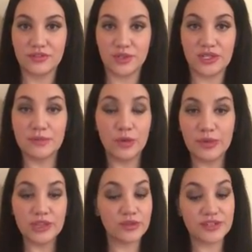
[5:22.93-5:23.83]
So at the
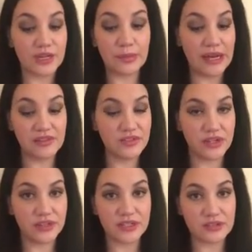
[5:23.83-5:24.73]
moment it looks like a pile of
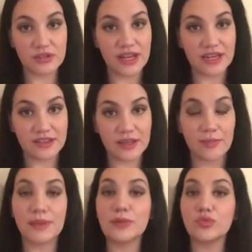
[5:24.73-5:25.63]
dirt, it doesn't look like
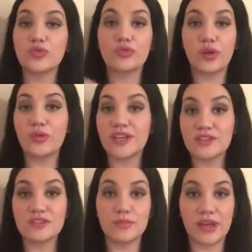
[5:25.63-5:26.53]
anything, but it will grow
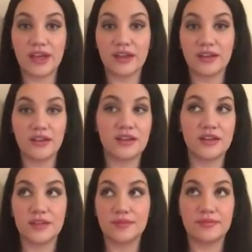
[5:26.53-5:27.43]
into being
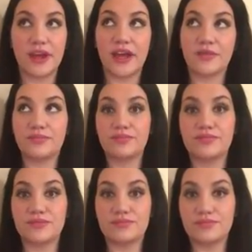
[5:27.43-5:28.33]
a
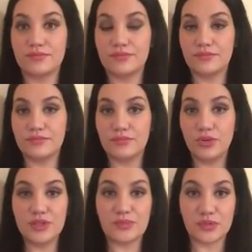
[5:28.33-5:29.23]

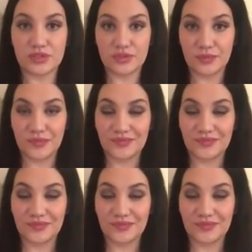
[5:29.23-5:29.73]
rose bush.